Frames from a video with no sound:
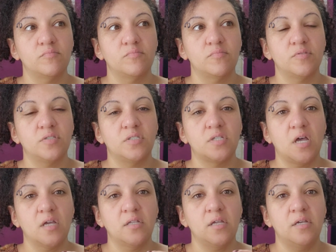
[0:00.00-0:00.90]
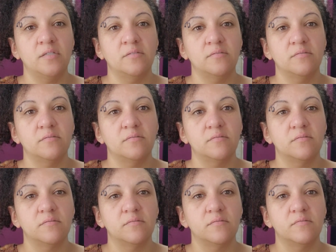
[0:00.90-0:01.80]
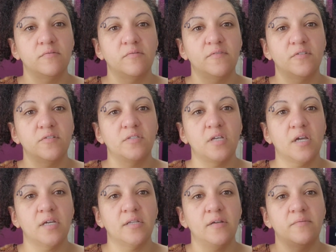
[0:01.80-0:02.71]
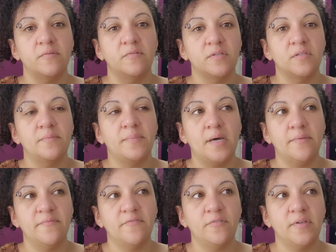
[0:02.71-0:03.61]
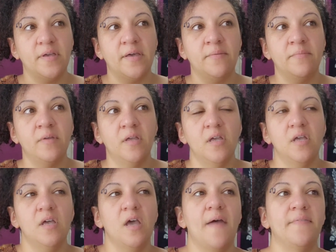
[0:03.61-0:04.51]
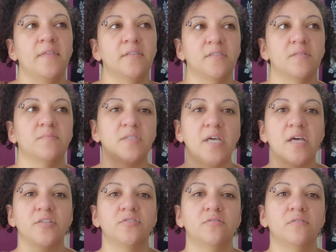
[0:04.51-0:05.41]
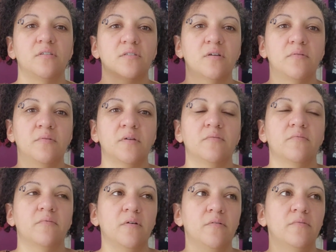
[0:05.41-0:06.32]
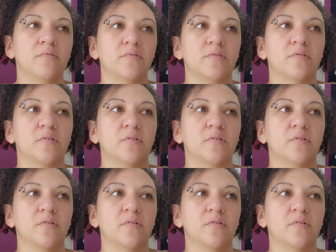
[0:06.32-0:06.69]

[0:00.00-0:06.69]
stockinette and reverse stockinette rose on the bottom for the hem, and then some texture that's going in rose,